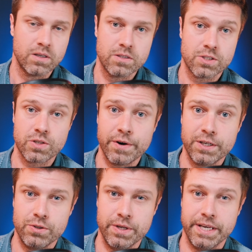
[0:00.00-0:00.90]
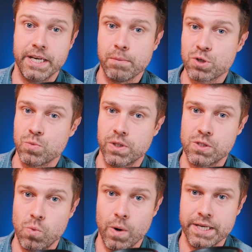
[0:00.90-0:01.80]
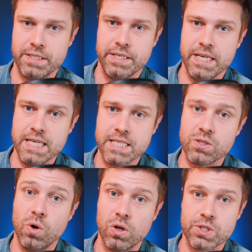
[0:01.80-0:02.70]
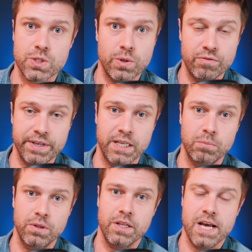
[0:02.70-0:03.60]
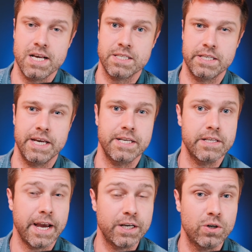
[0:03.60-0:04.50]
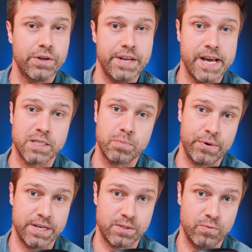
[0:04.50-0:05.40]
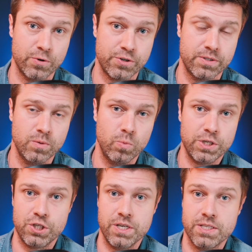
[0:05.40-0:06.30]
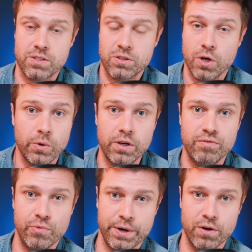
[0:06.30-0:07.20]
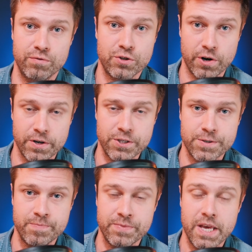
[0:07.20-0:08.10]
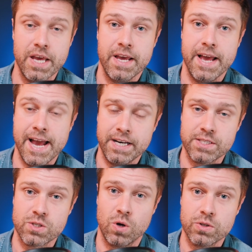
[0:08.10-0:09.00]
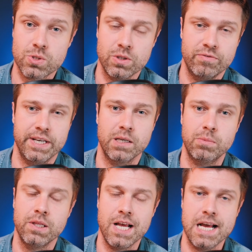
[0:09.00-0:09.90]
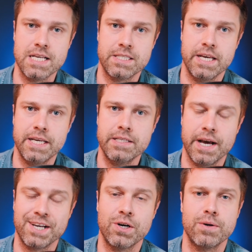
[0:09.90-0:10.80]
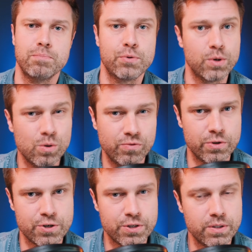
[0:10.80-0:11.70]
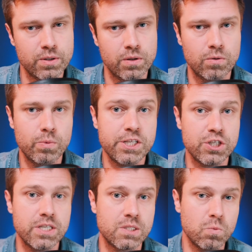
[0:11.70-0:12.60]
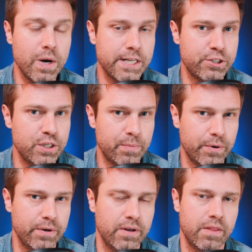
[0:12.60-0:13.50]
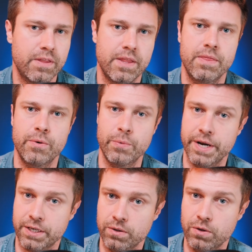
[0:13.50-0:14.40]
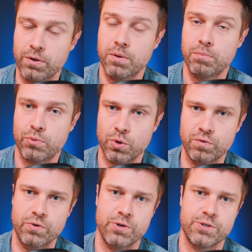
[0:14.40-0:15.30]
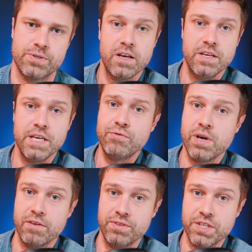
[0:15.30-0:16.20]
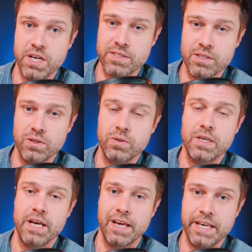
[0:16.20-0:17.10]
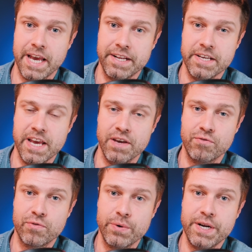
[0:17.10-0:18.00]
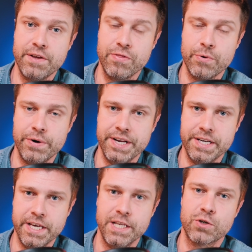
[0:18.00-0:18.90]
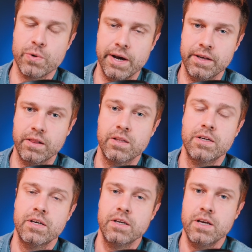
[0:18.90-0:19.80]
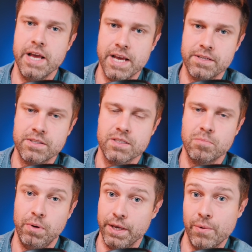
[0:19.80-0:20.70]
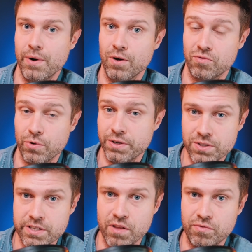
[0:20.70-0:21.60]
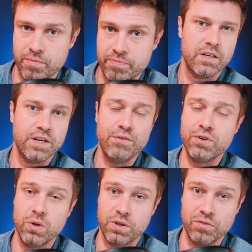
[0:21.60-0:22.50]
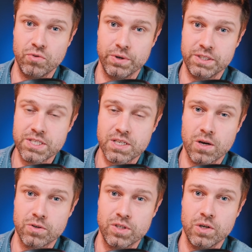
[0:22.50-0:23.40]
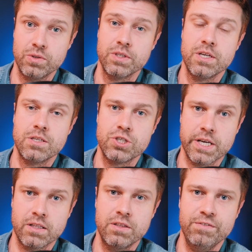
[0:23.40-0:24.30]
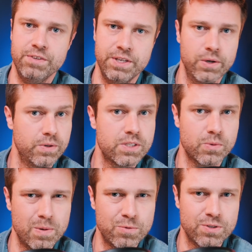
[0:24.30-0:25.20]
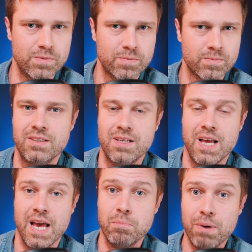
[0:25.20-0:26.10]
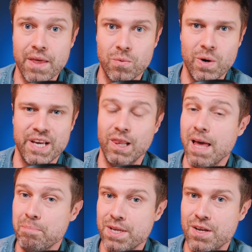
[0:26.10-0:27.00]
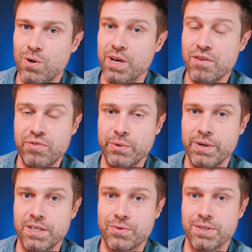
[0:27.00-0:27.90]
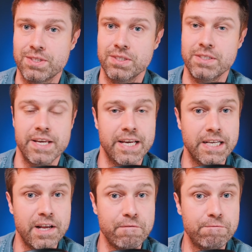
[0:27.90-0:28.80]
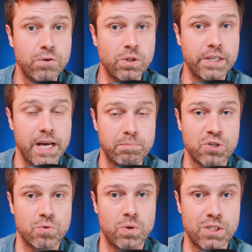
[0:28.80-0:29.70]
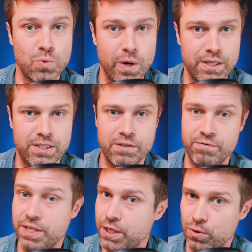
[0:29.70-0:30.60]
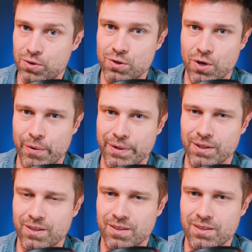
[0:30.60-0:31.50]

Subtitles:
Starting today, captureone 20 is also available as a Nikon Express version, which is totally free of charge. And it's also available as a Nikon Pro version, which is way cheaper than the regular Pro version. If you haven't so, get a free 30-day trial and play around for yourself. If you're looking for a discount code, check the video description. And by the way, let me know if you're interested in a full captureone 20 video tutorial.